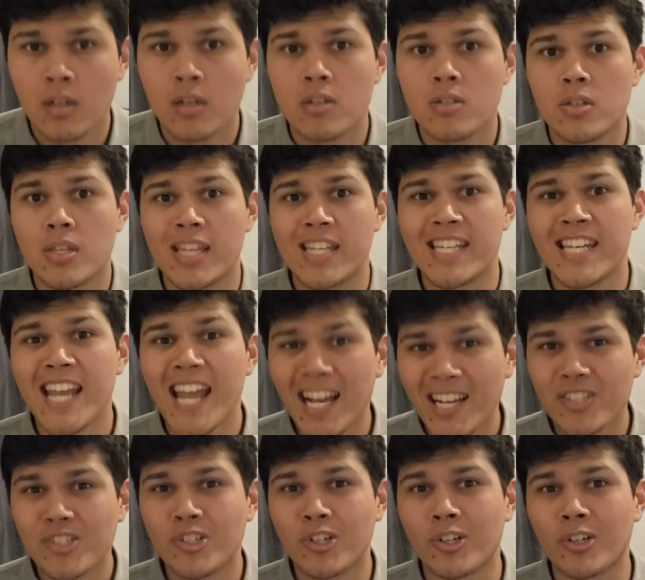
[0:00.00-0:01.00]
So that
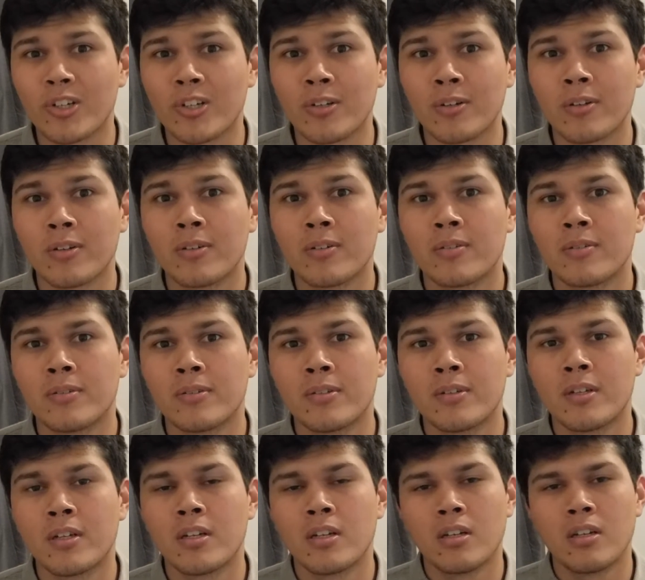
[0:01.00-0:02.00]
next turn,
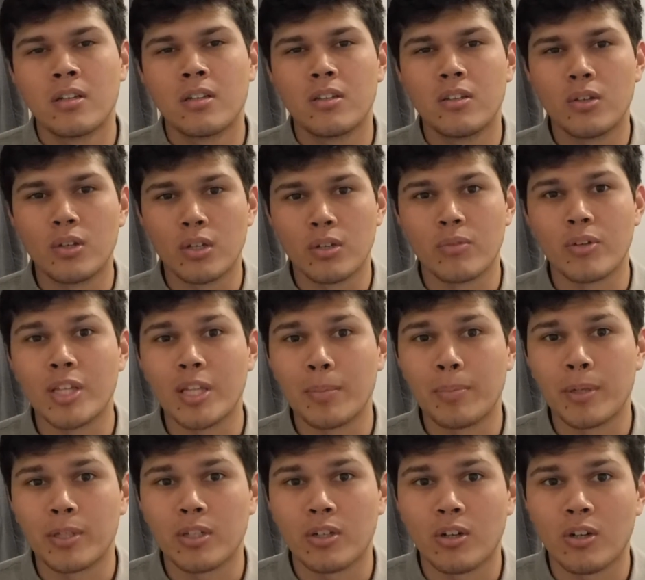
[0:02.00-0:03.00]
you can really
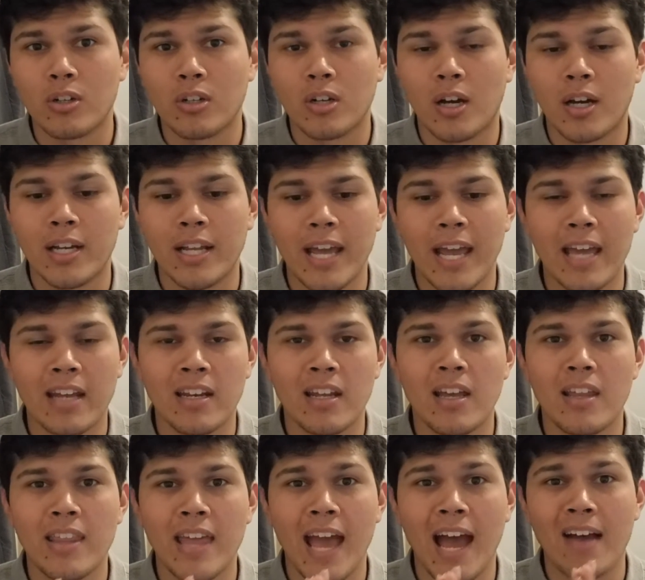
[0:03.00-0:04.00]
put the hurt on, and
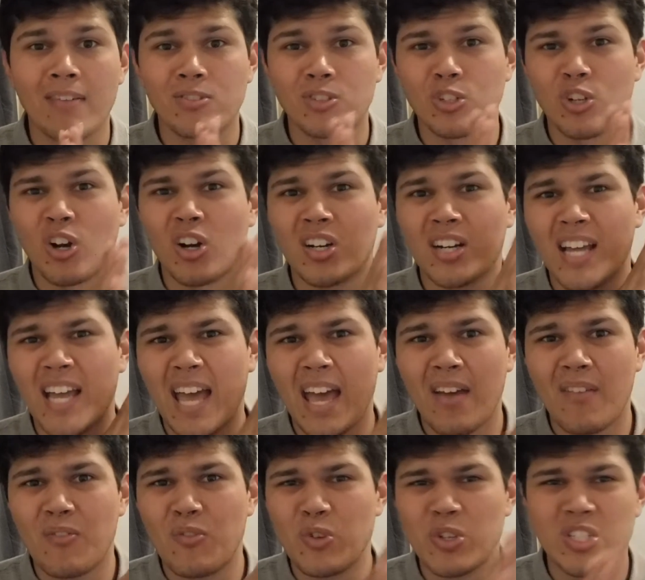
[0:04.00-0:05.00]
they have to guard
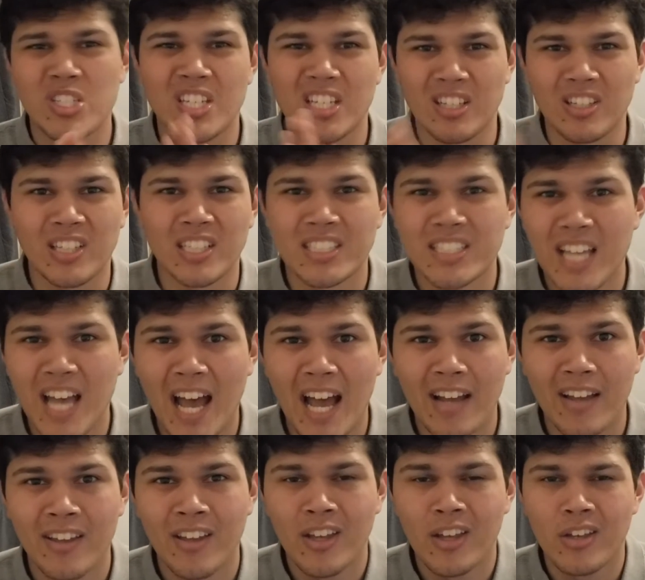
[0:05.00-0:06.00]
every single
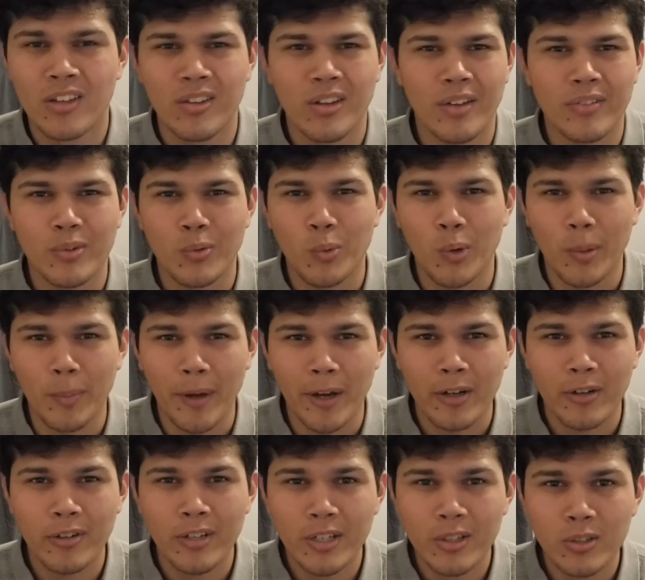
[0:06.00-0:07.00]
attack. You don't have to worry about
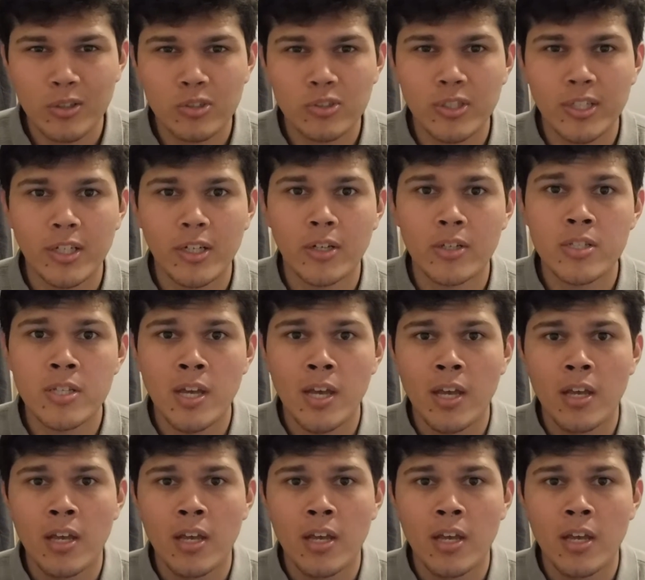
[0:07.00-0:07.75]
critical triggers.